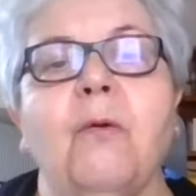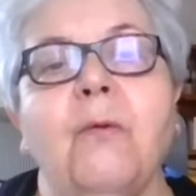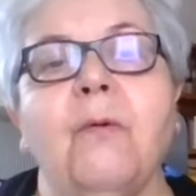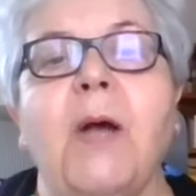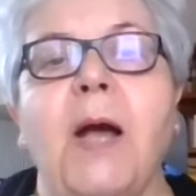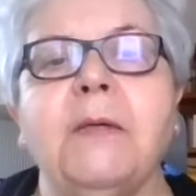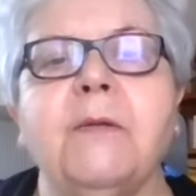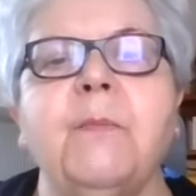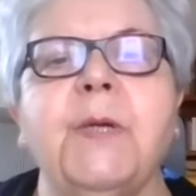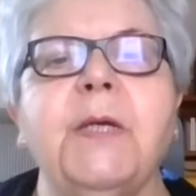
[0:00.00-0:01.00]
although
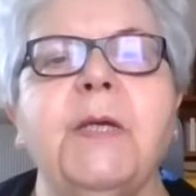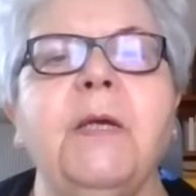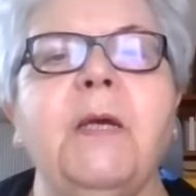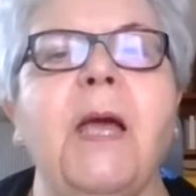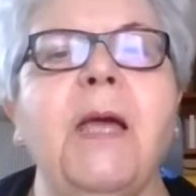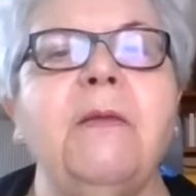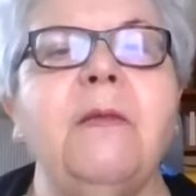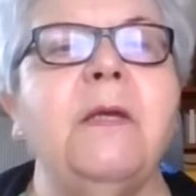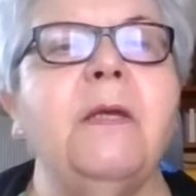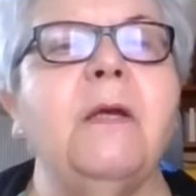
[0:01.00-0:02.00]
heartbreaking,
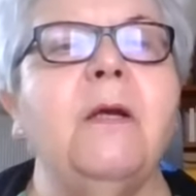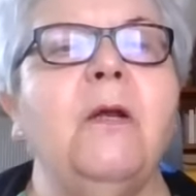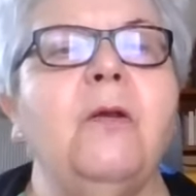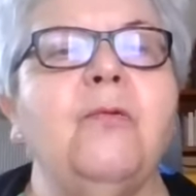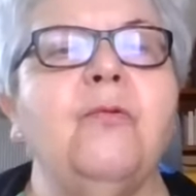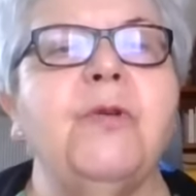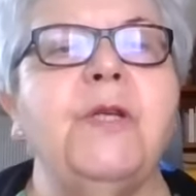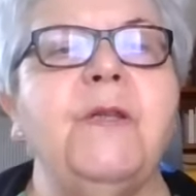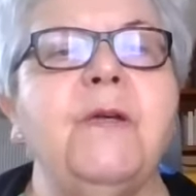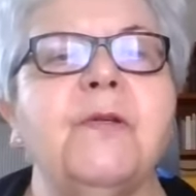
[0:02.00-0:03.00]
ending to
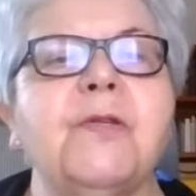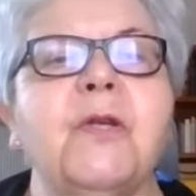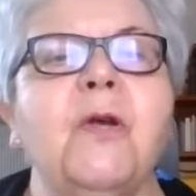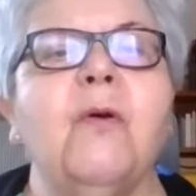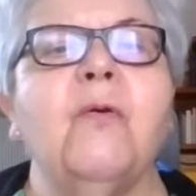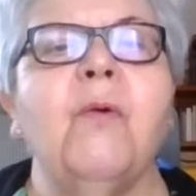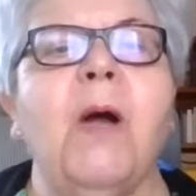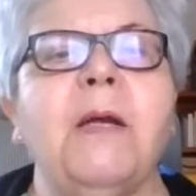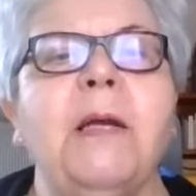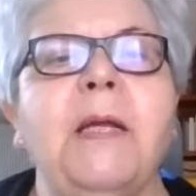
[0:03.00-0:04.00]
readers who
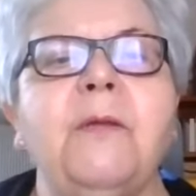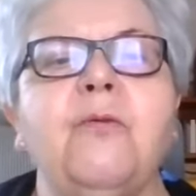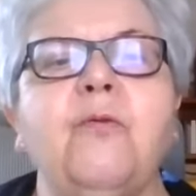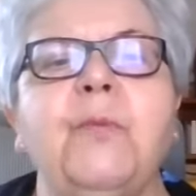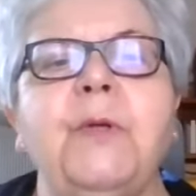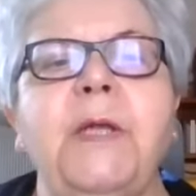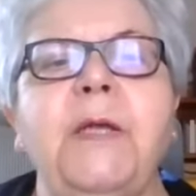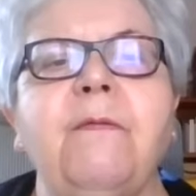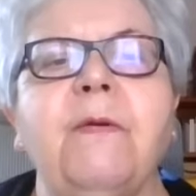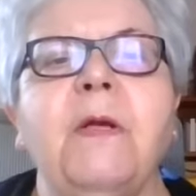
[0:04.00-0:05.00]
are led to
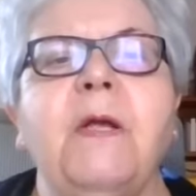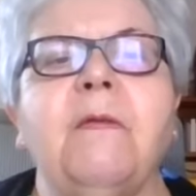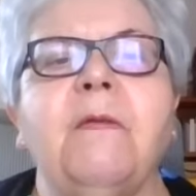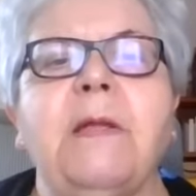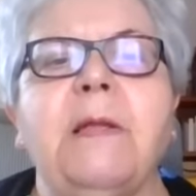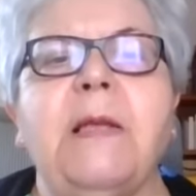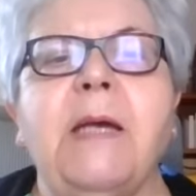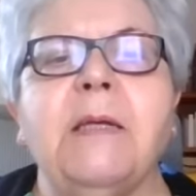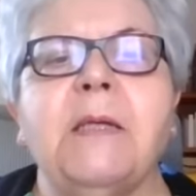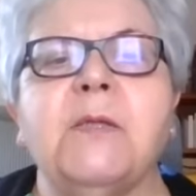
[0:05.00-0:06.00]
believe that
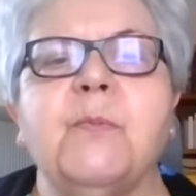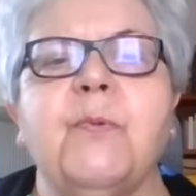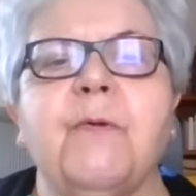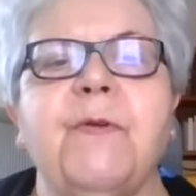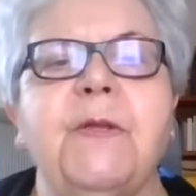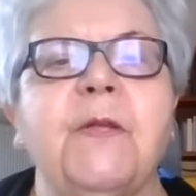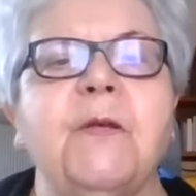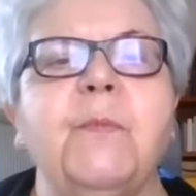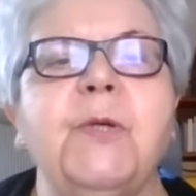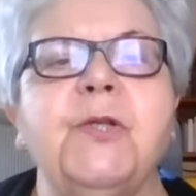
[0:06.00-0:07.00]
Lyra's
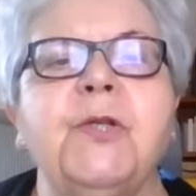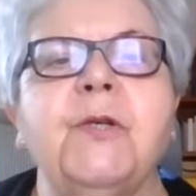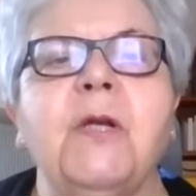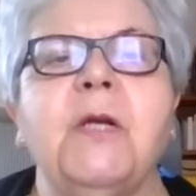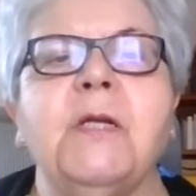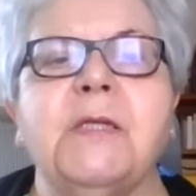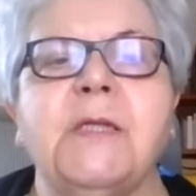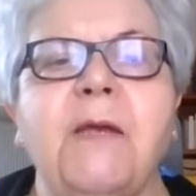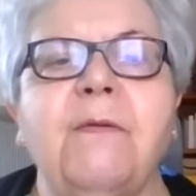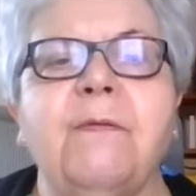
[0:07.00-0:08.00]
prophetic mission
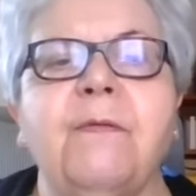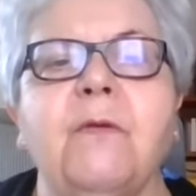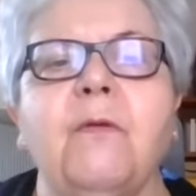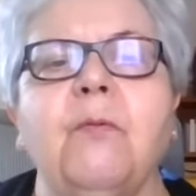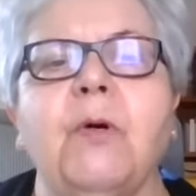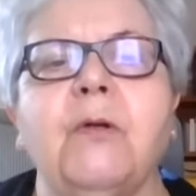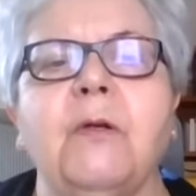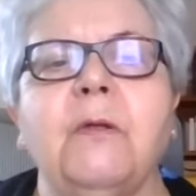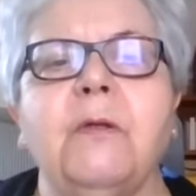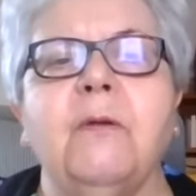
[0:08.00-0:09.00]
saved the
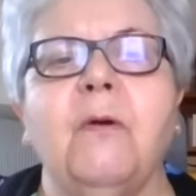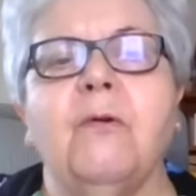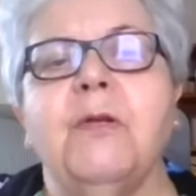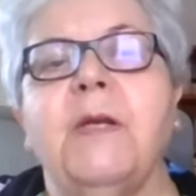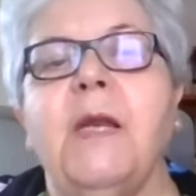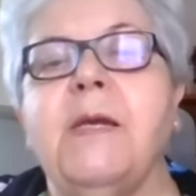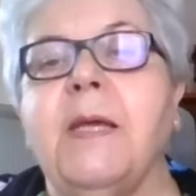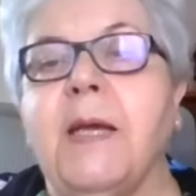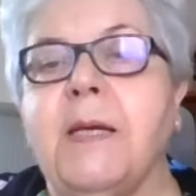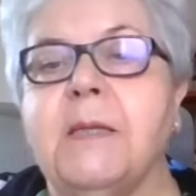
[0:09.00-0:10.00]
world, or in any
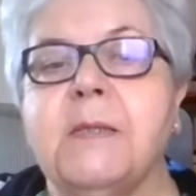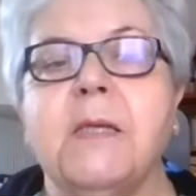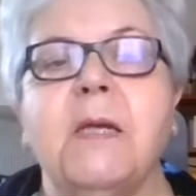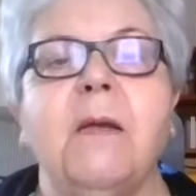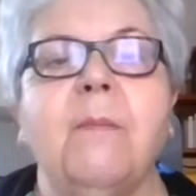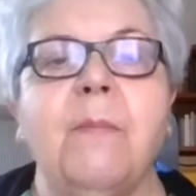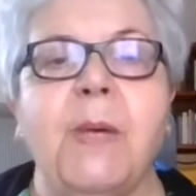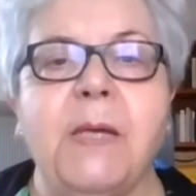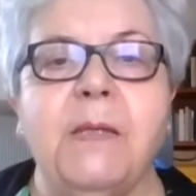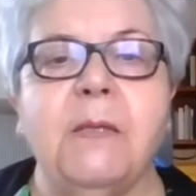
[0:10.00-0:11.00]
case,
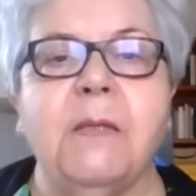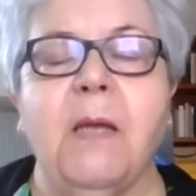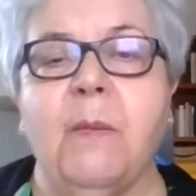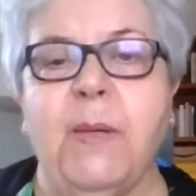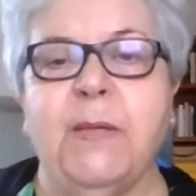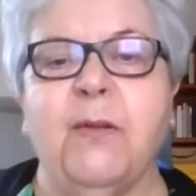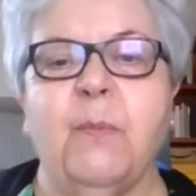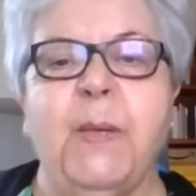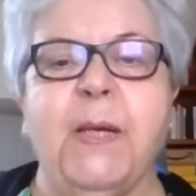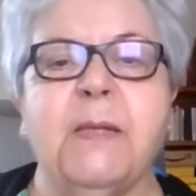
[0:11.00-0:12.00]
made it a better
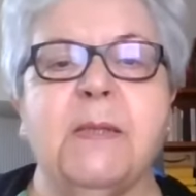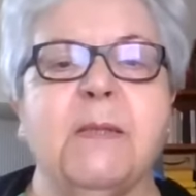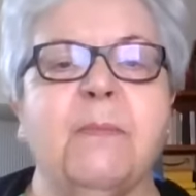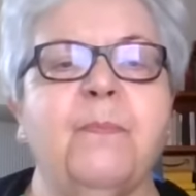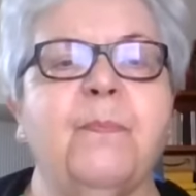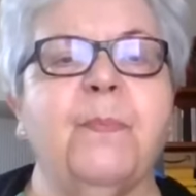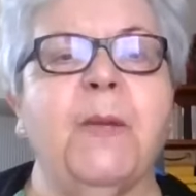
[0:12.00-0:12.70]
place.